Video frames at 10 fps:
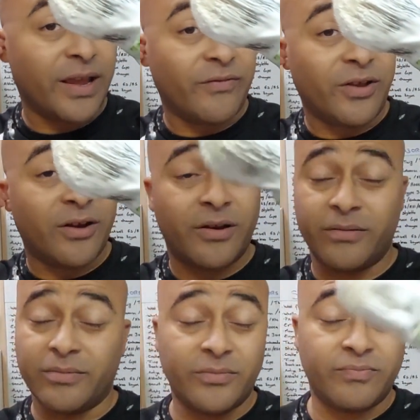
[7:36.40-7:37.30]
have
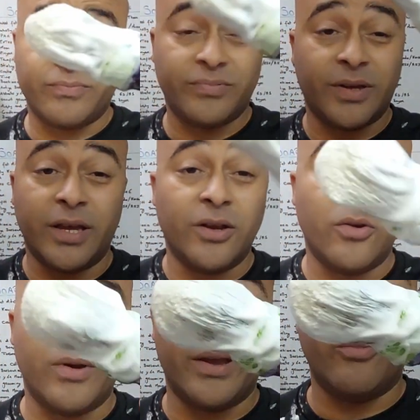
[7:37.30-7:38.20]
here. I
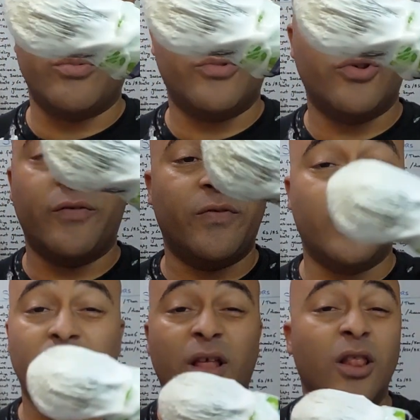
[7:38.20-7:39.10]
know I could have
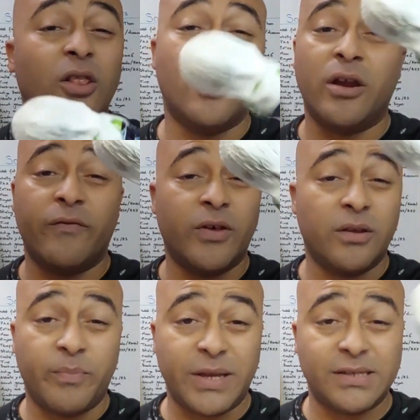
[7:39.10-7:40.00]
done a lot of
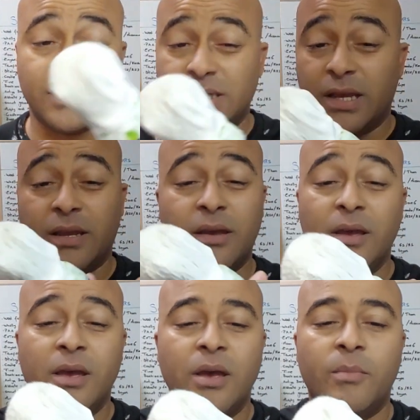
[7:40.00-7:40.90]
other passes, like,
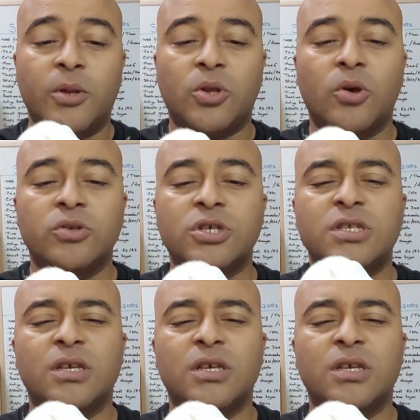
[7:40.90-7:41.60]
but no, just